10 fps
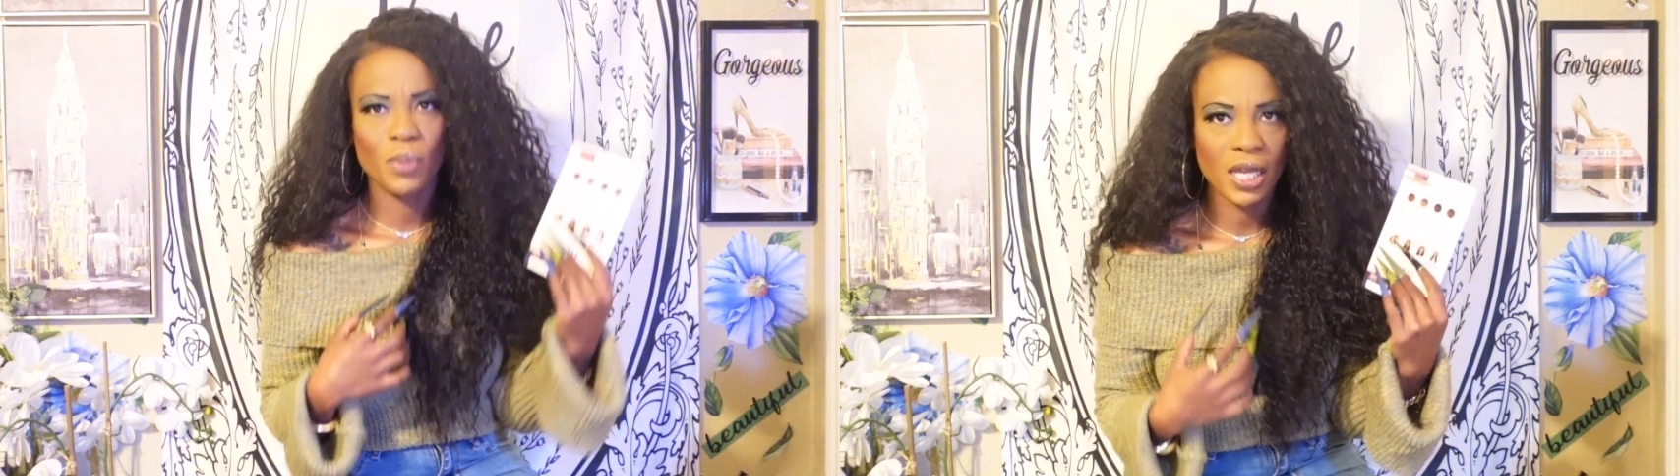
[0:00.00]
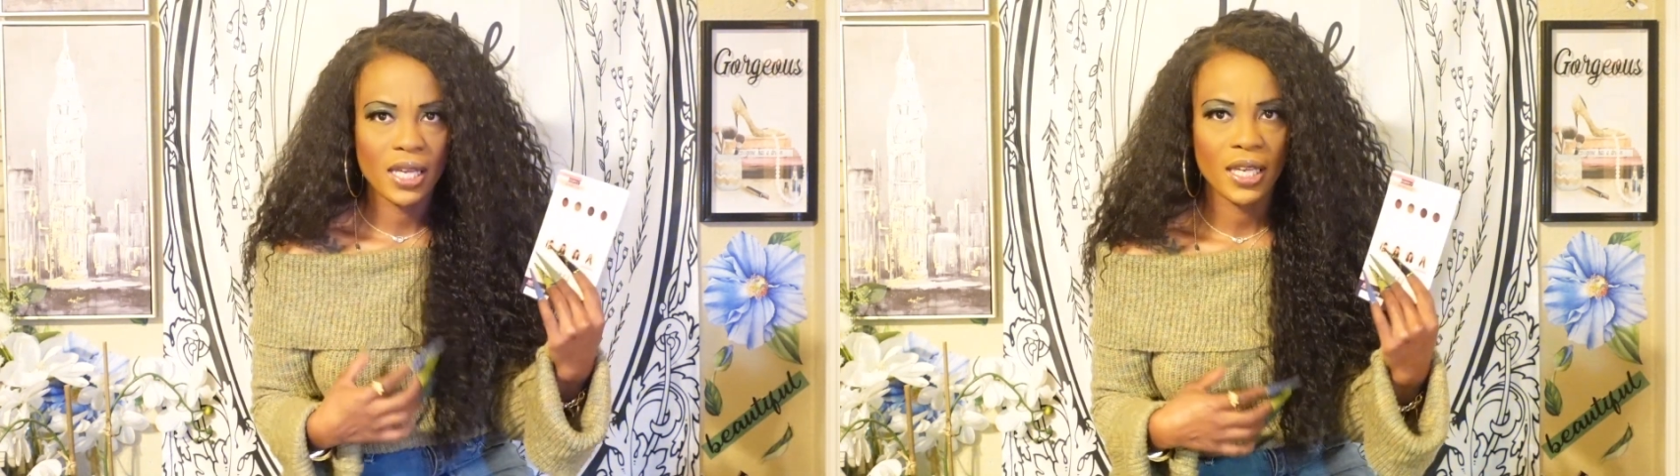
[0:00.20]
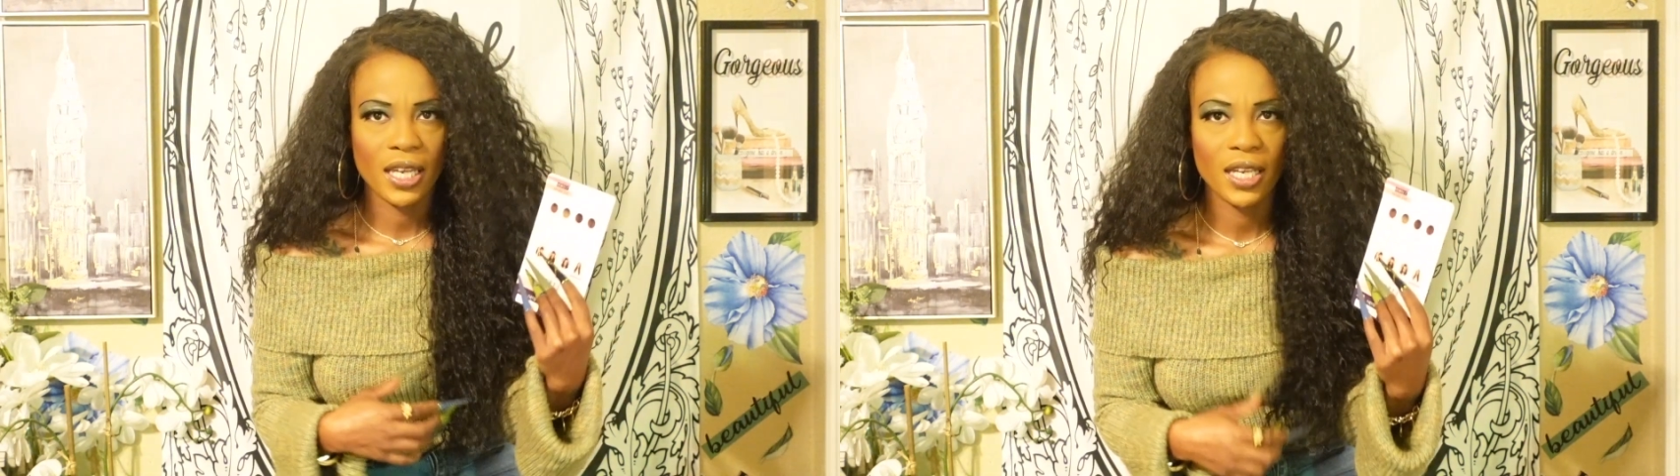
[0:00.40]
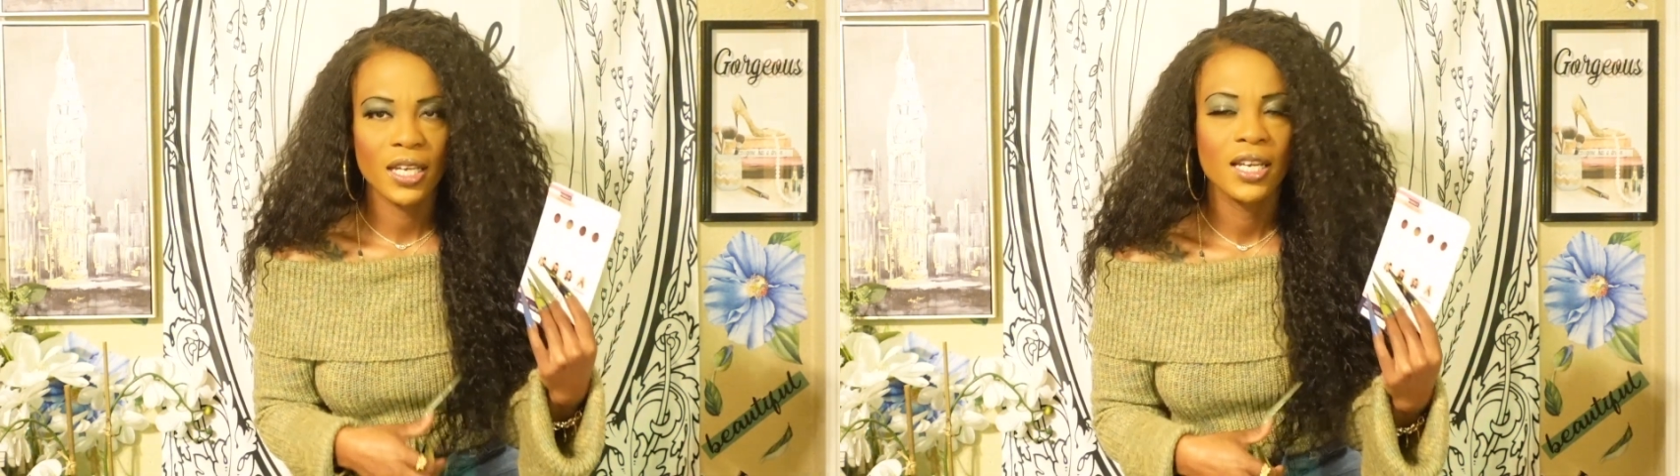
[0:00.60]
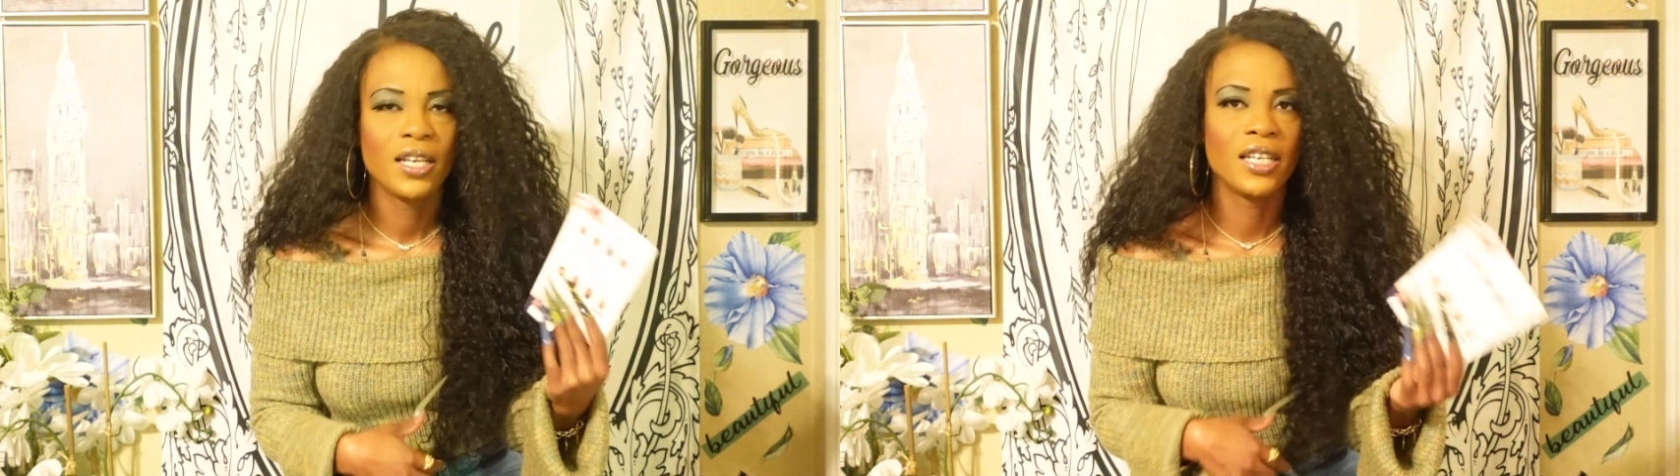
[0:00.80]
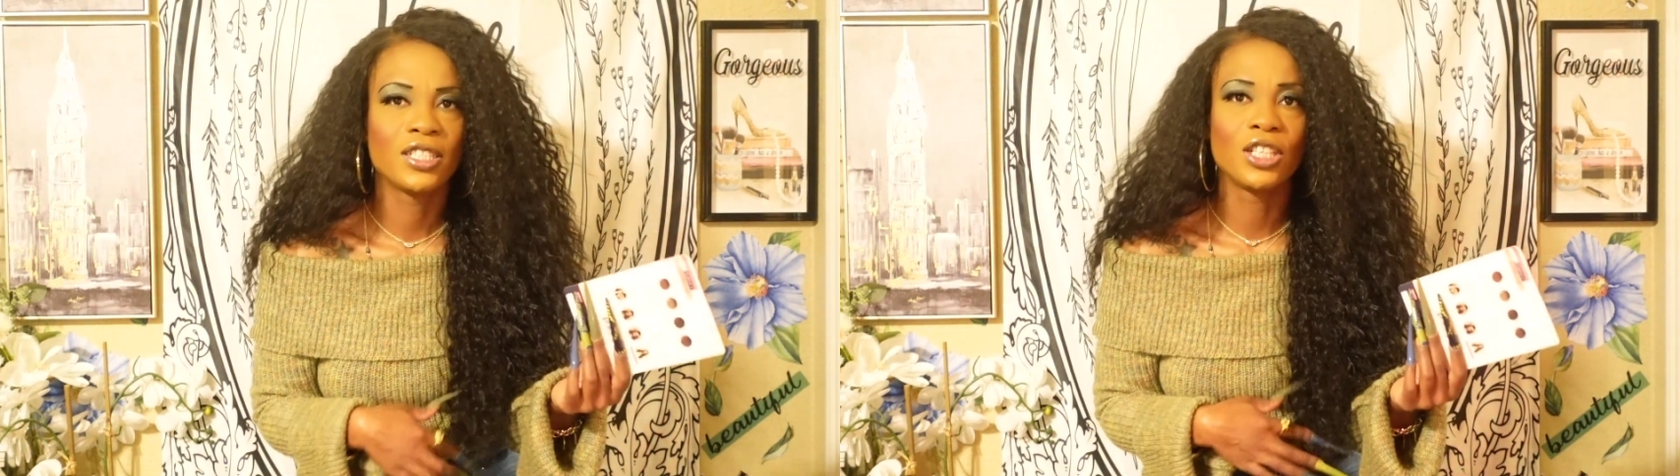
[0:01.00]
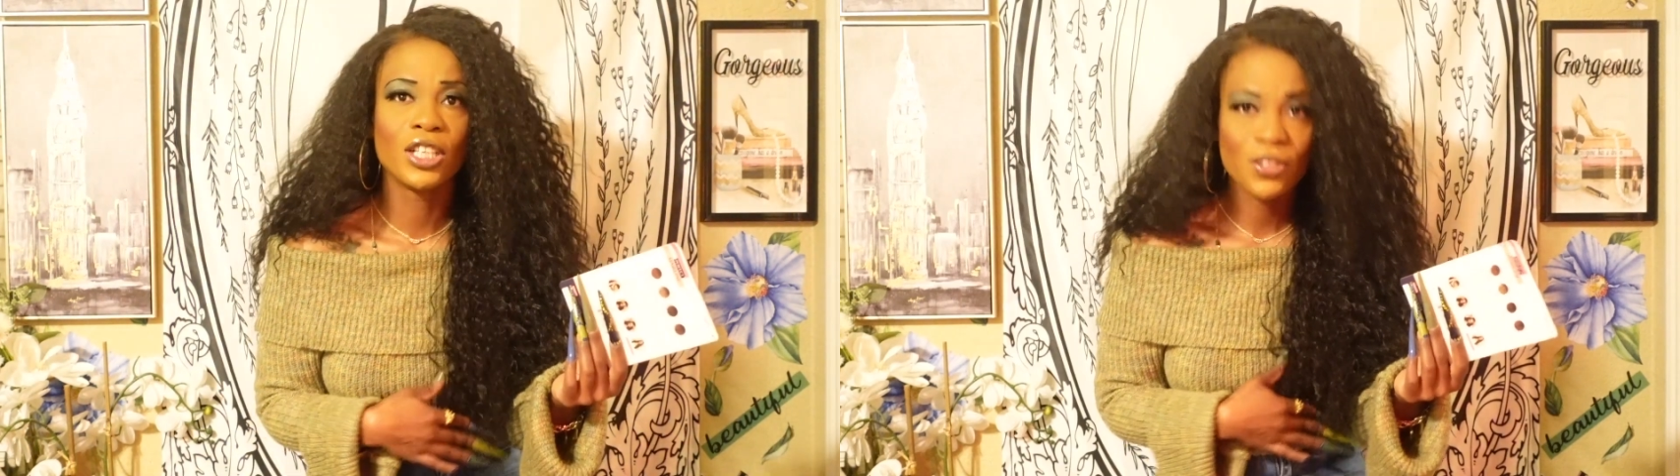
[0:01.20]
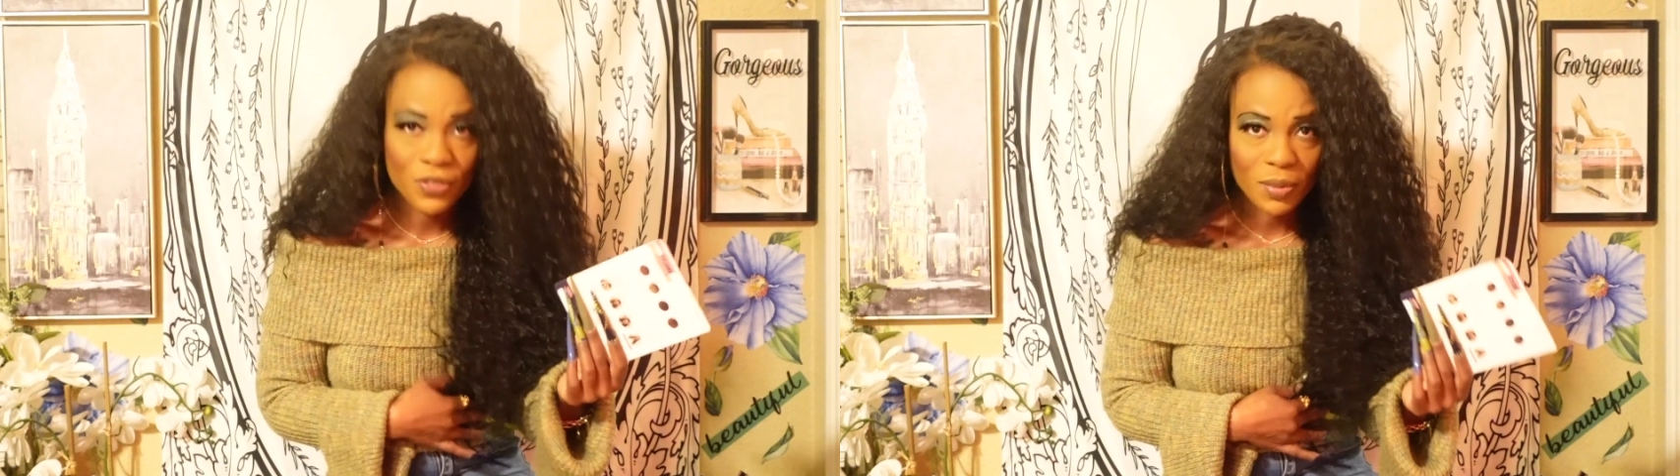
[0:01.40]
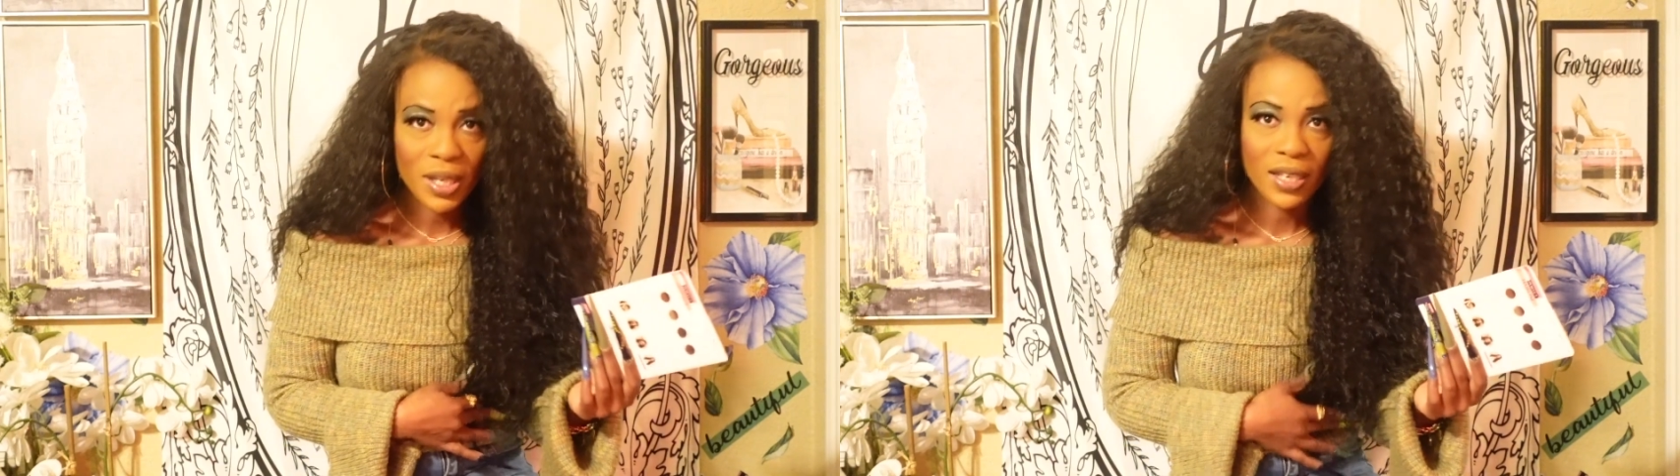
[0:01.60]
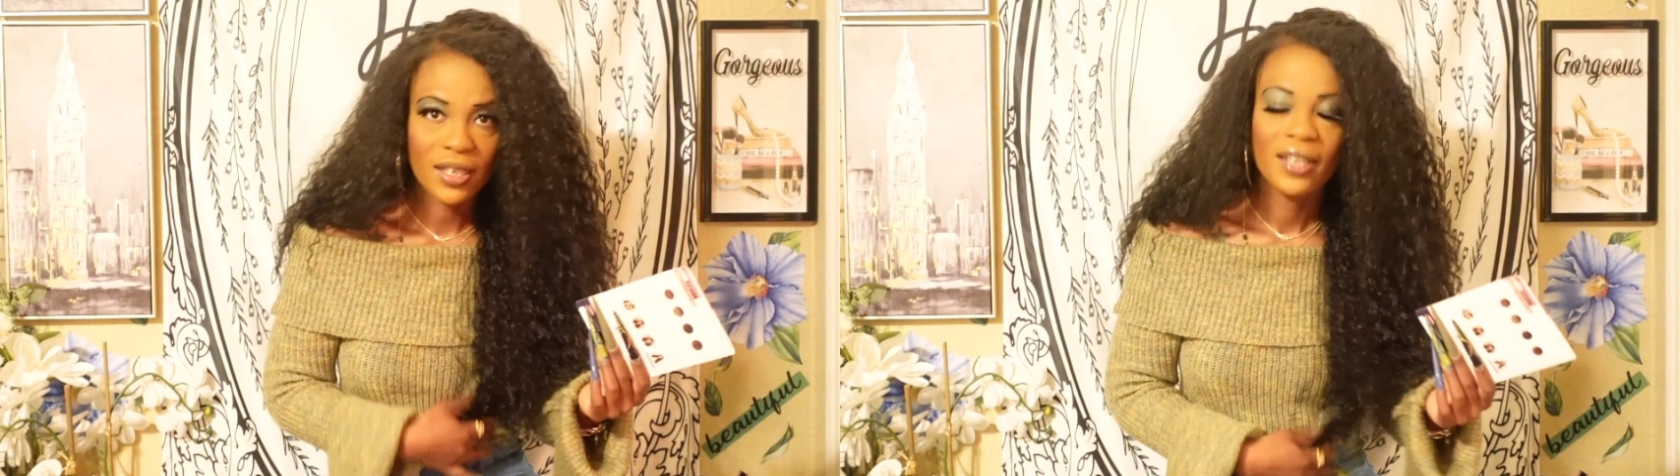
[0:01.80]
plucking is good for
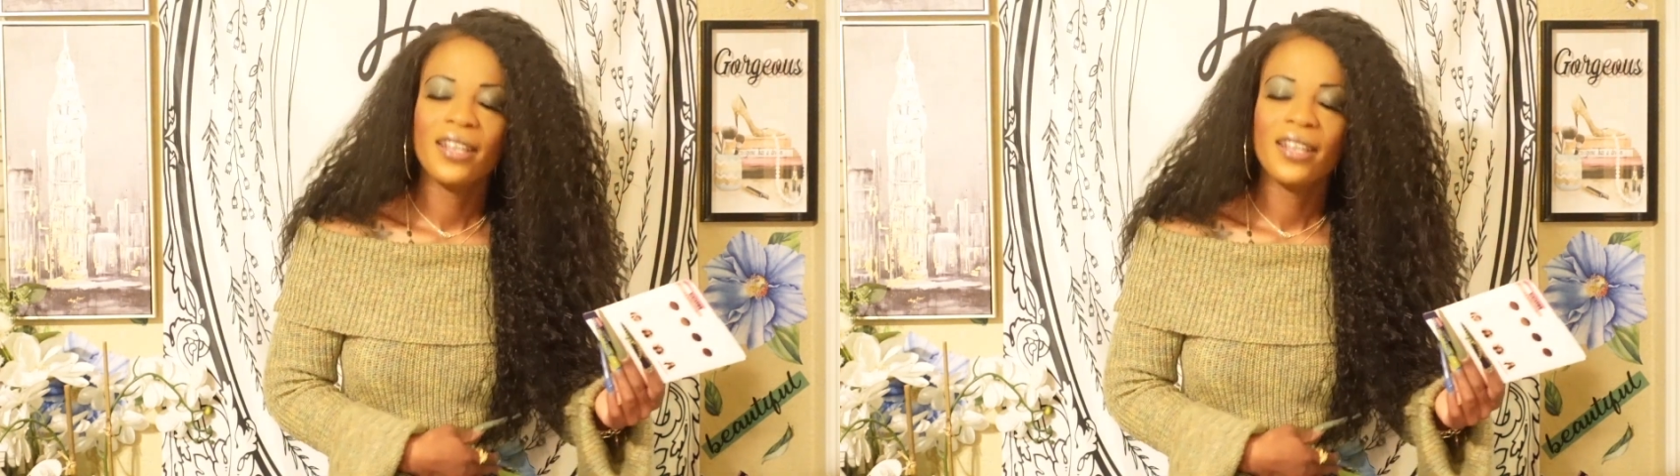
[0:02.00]
me.